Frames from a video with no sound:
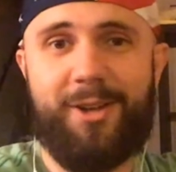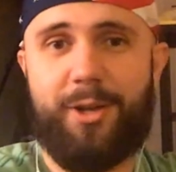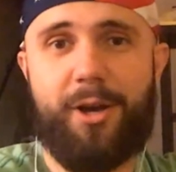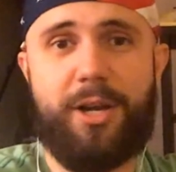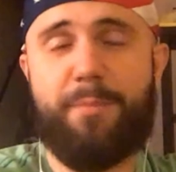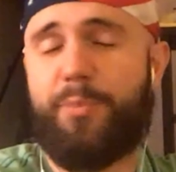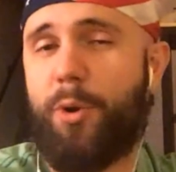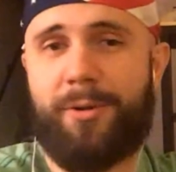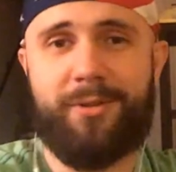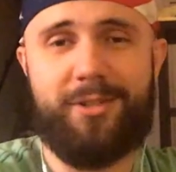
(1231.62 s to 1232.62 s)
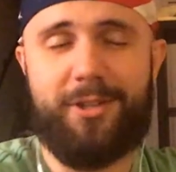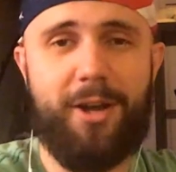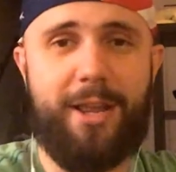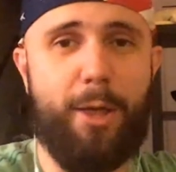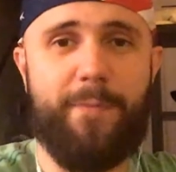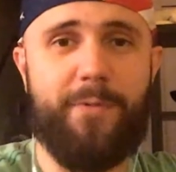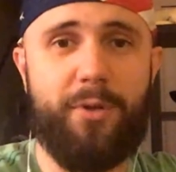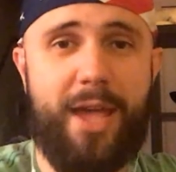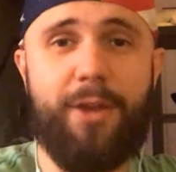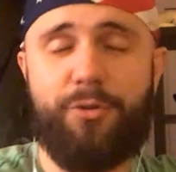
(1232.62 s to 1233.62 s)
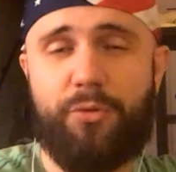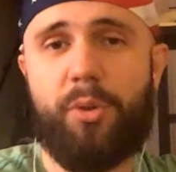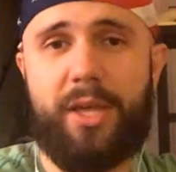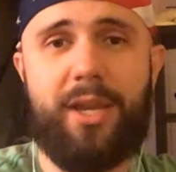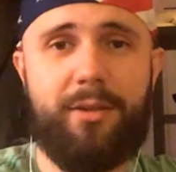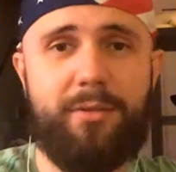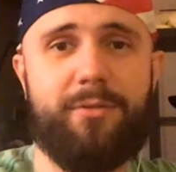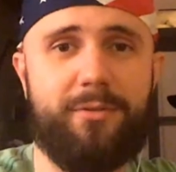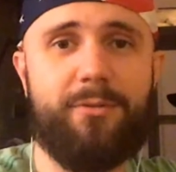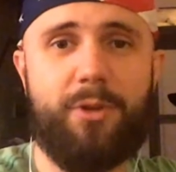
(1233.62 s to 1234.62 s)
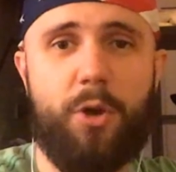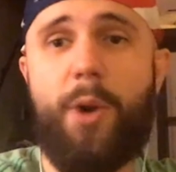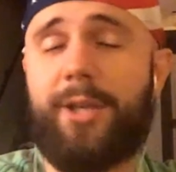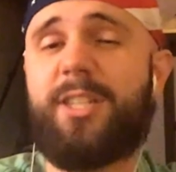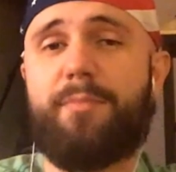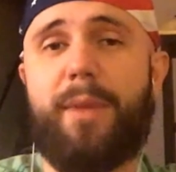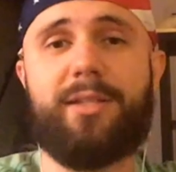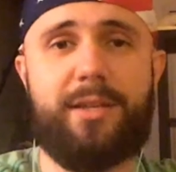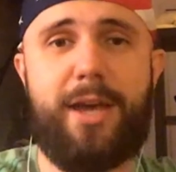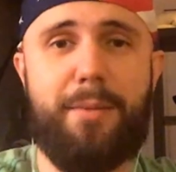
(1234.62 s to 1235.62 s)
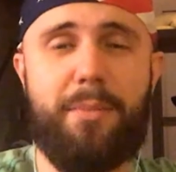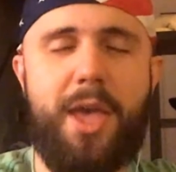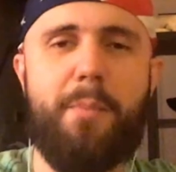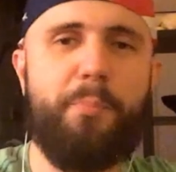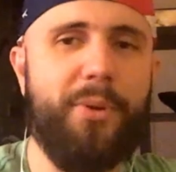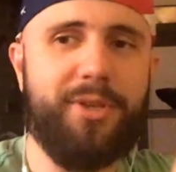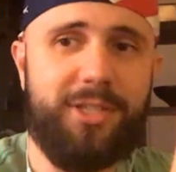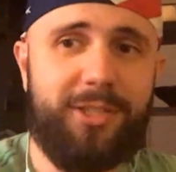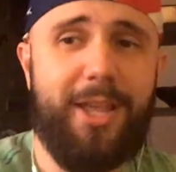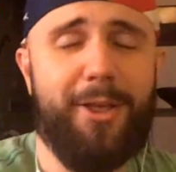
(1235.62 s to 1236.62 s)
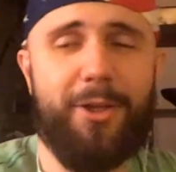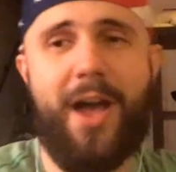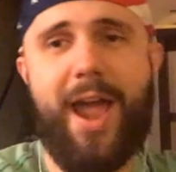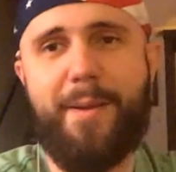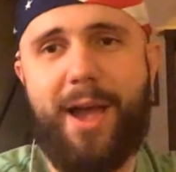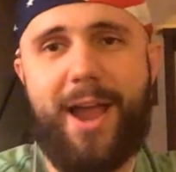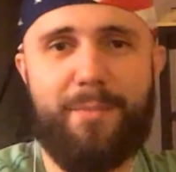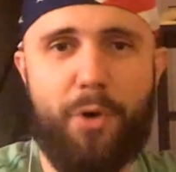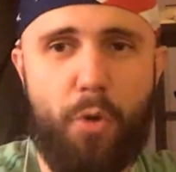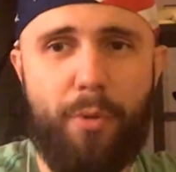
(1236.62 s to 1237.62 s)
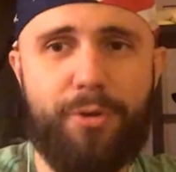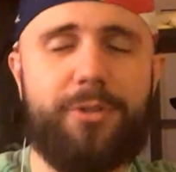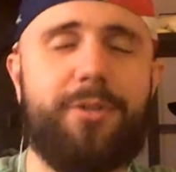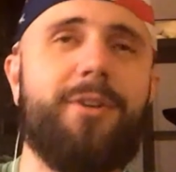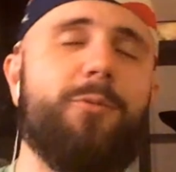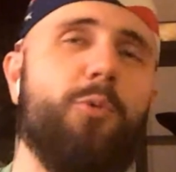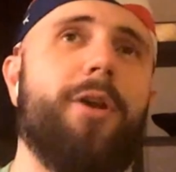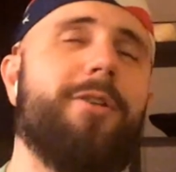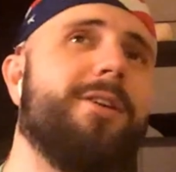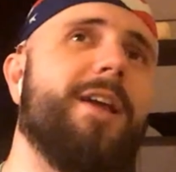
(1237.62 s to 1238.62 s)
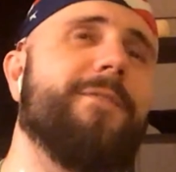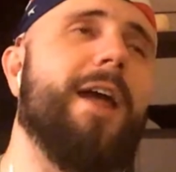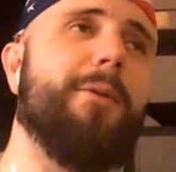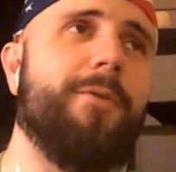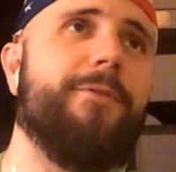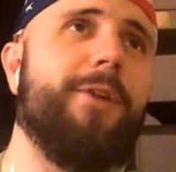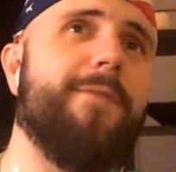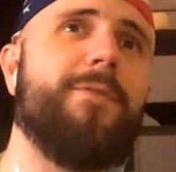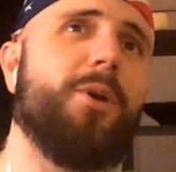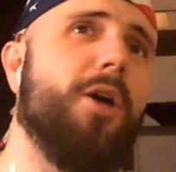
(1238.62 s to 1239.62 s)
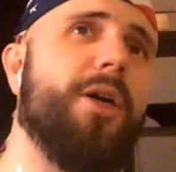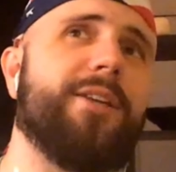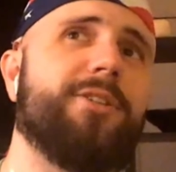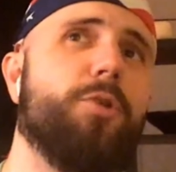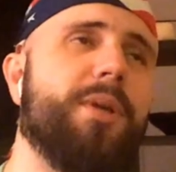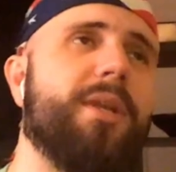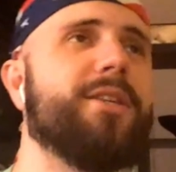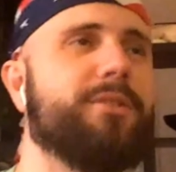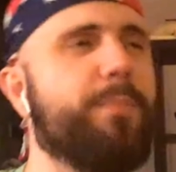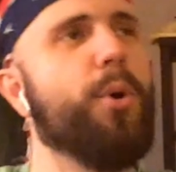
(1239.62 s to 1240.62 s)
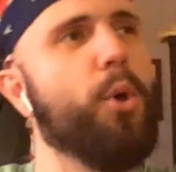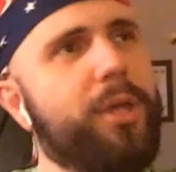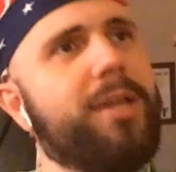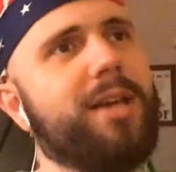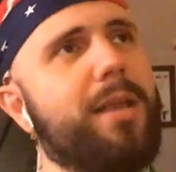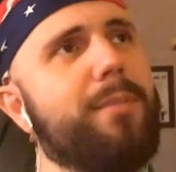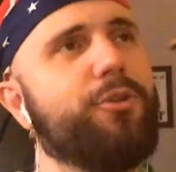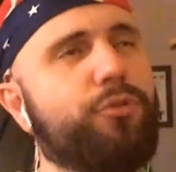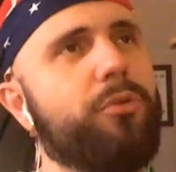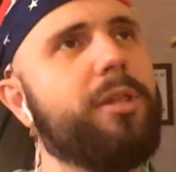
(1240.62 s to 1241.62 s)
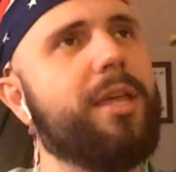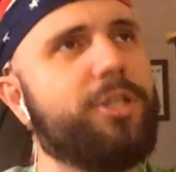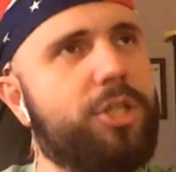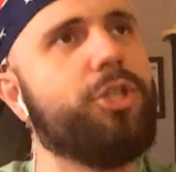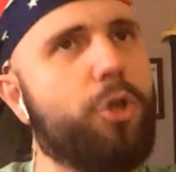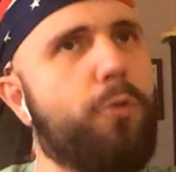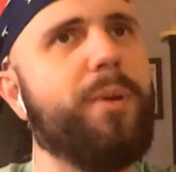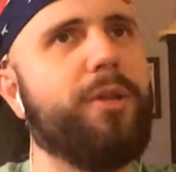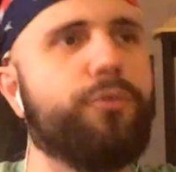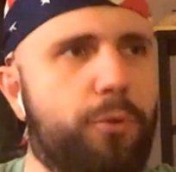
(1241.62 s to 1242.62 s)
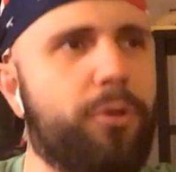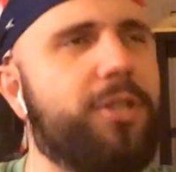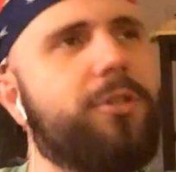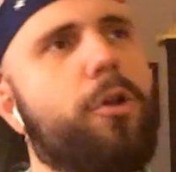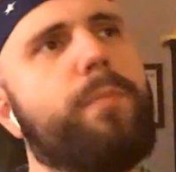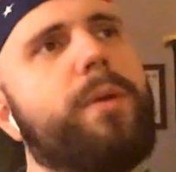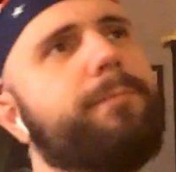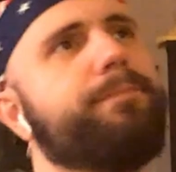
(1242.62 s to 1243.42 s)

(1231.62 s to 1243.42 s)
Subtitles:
unimportant, unhelpful, and truly a waste of my time. But still, I am almost wondering if I refrain from calling it stupid. Is Napoleon Dynamite truly stupid? Truly stupid?